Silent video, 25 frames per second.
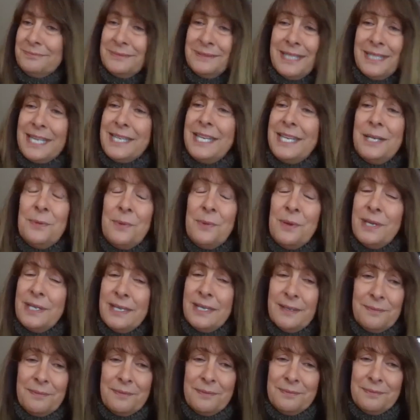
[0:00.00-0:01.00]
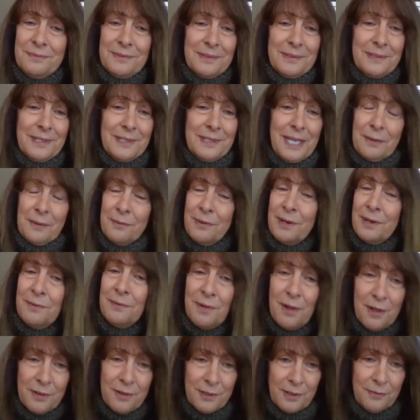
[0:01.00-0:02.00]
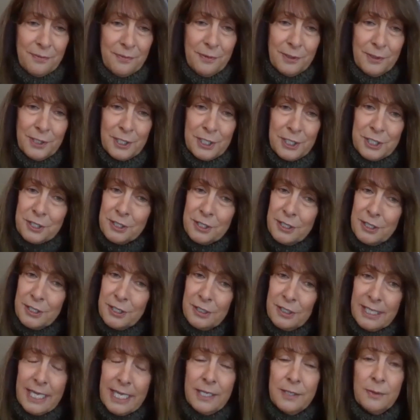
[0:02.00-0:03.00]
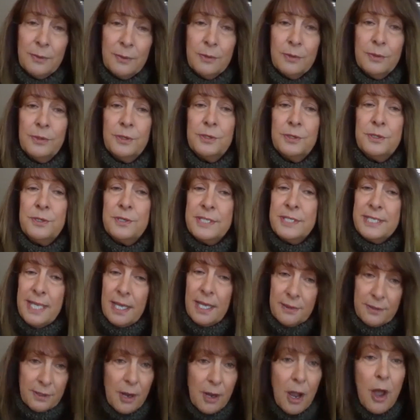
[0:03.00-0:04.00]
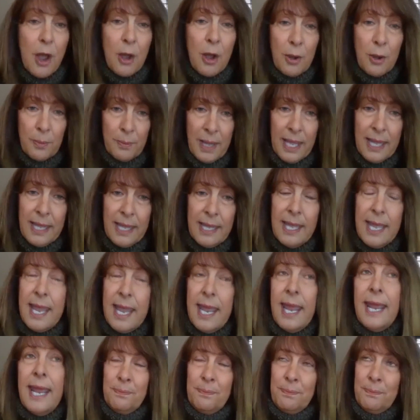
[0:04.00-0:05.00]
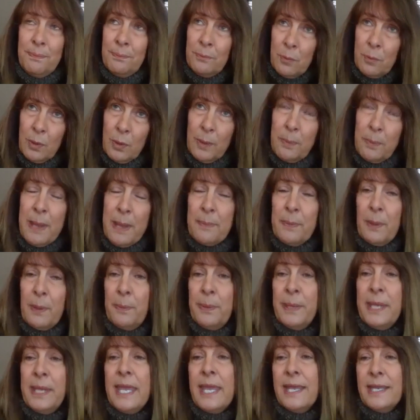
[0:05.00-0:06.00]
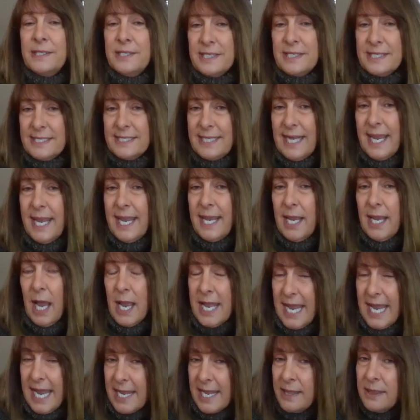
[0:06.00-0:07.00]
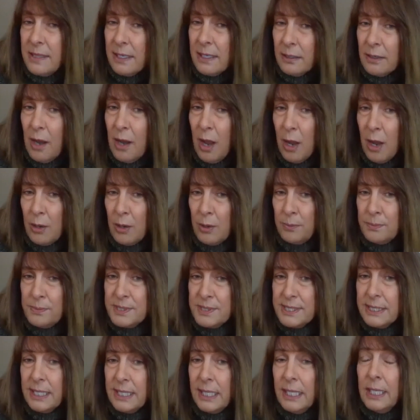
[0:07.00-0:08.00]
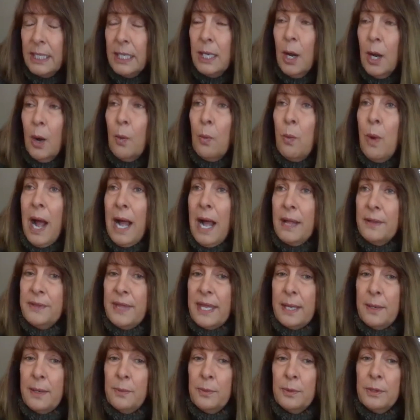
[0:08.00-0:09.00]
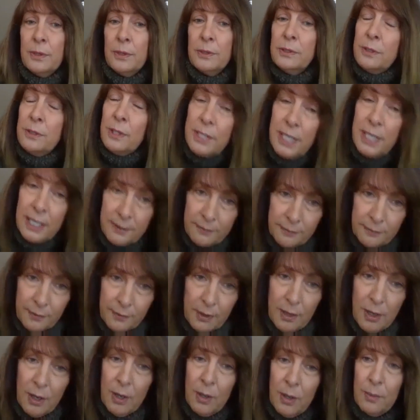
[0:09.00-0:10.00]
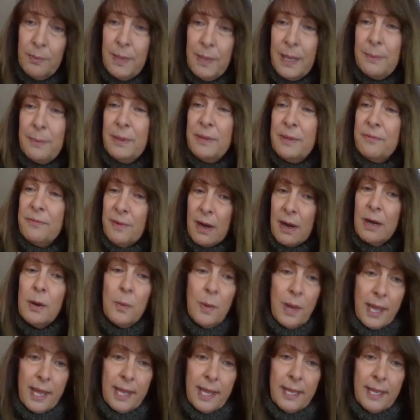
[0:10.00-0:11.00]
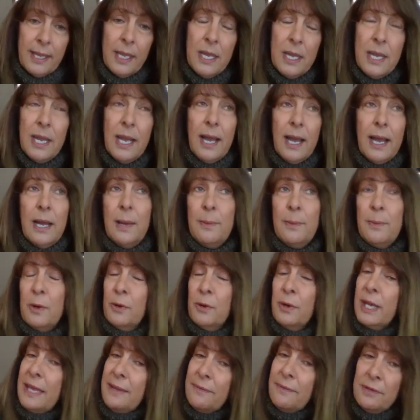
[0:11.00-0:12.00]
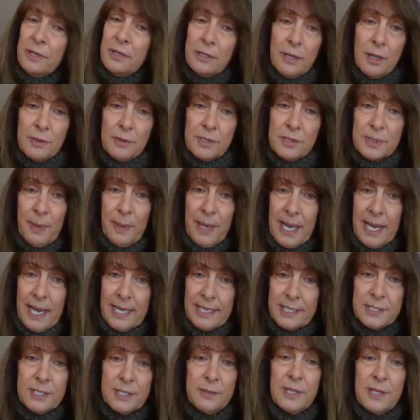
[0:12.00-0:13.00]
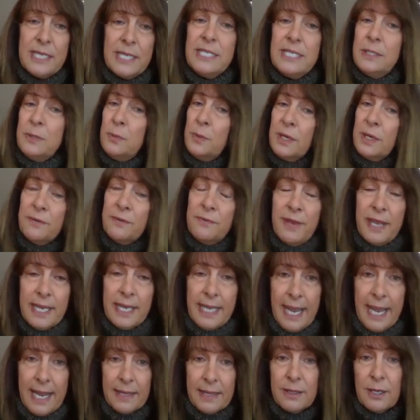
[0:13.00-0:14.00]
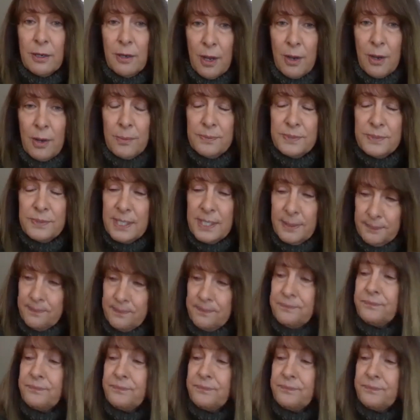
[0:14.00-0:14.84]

They didn't want to get rid of all their furniture in order to sell their home. More people began to stay in their homes while they were looking for a home maybe far away or even close by. So they didn't want to vacate their homes.